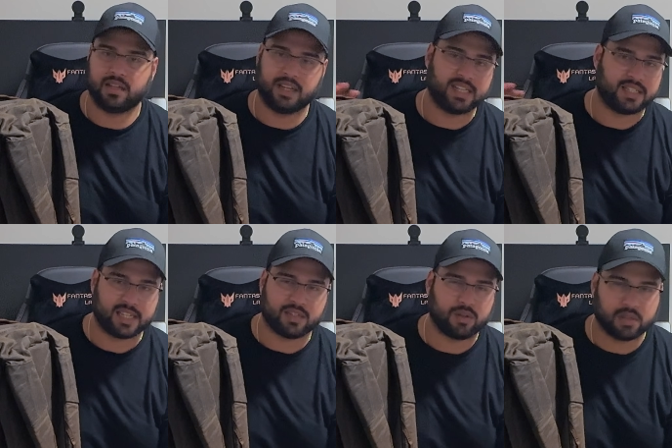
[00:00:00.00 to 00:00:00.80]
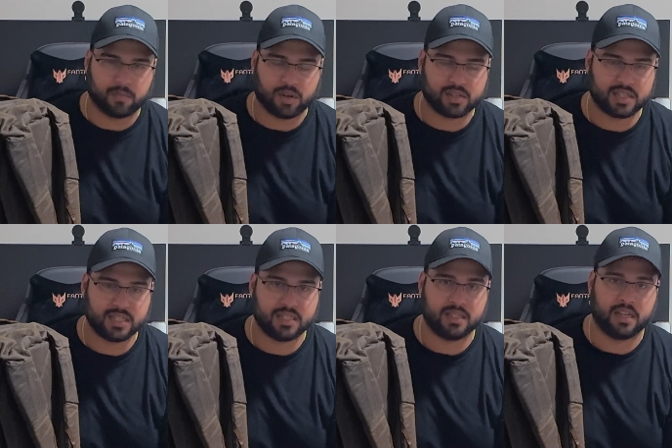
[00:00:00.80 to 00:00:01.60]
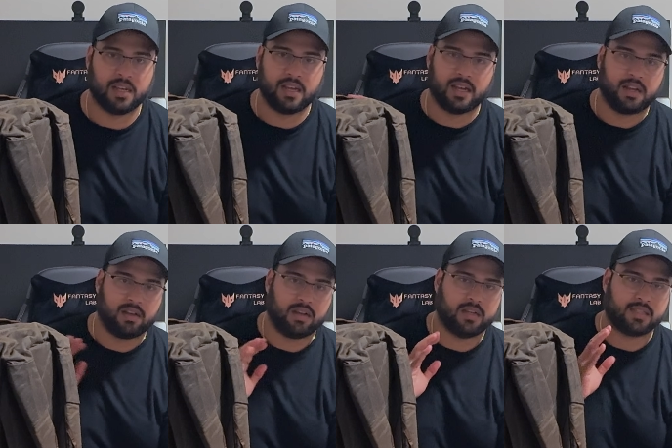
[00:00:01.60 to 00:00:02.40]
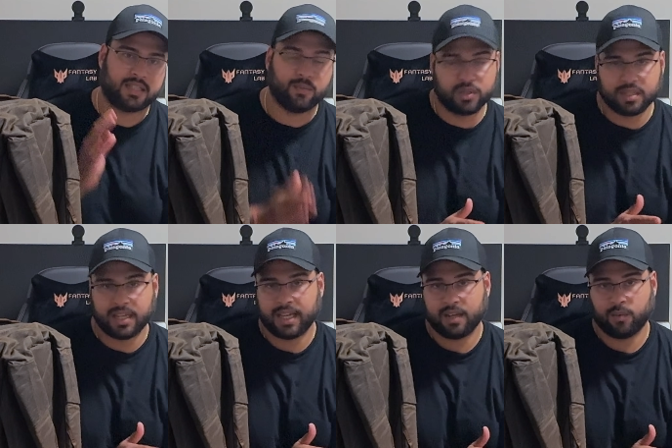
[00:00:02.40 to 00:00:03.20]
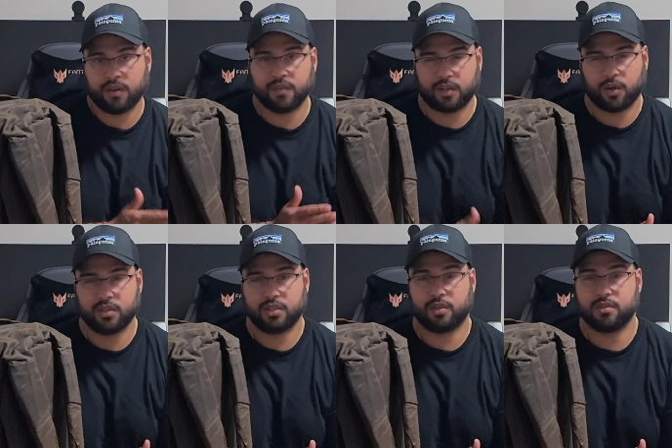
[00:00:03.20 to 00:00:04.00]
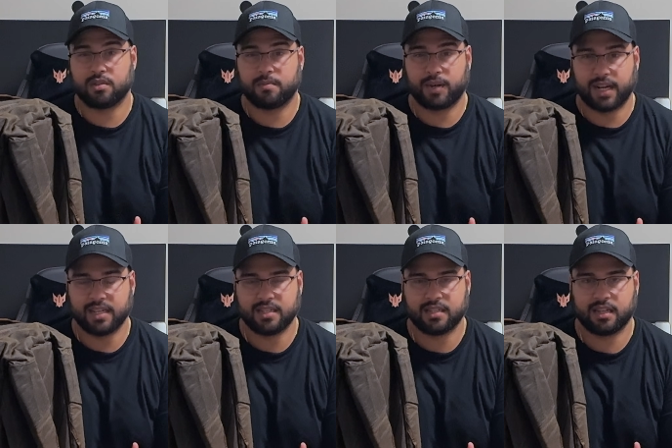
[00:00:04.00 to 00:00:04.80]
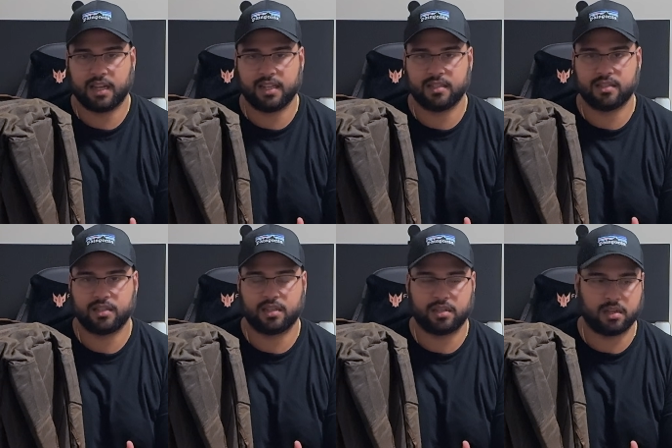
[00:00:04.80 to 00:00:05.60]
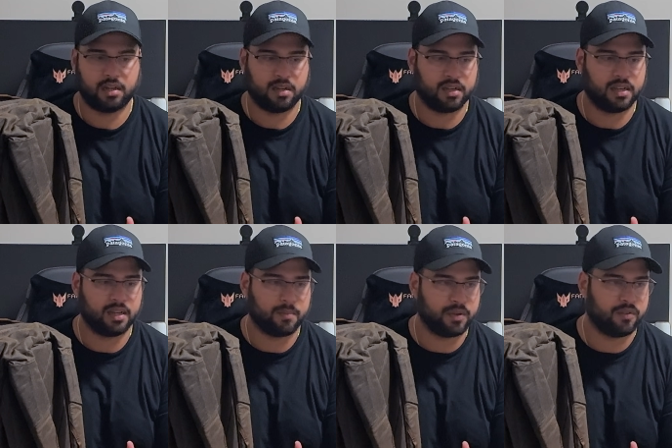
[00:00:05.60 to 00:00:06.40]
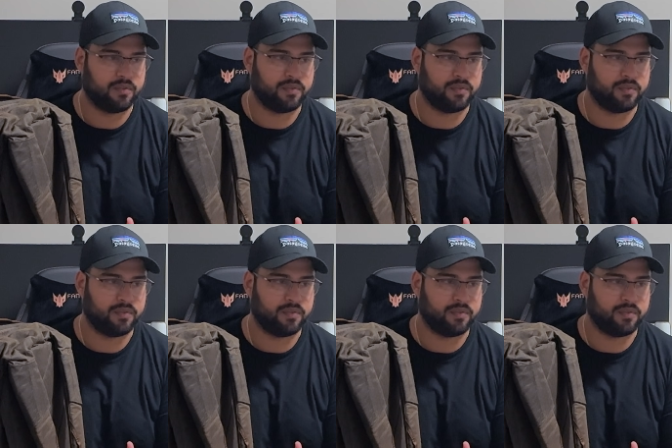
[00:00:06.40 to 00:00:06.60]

it ticks all the boxes. Some would say one of the cons is also the price. It's a couple of